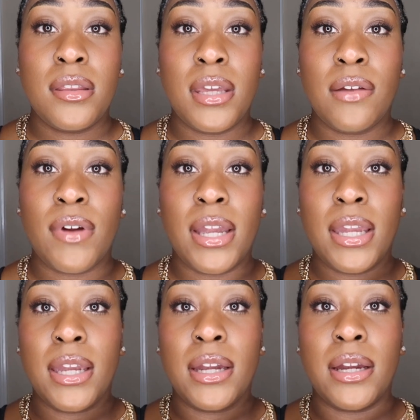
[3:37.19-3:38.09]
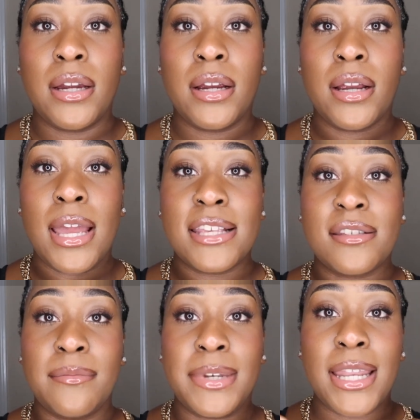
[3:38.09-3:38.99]
thing right here has
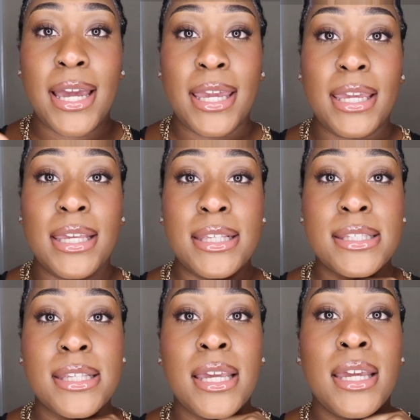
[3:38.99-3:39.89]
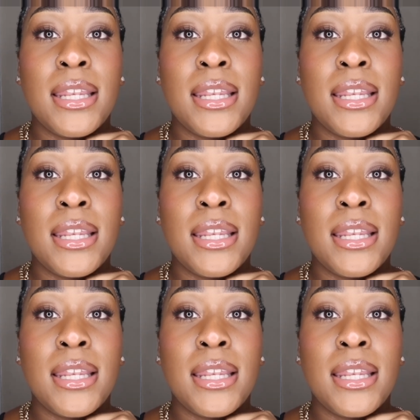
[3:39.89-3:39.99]
some dice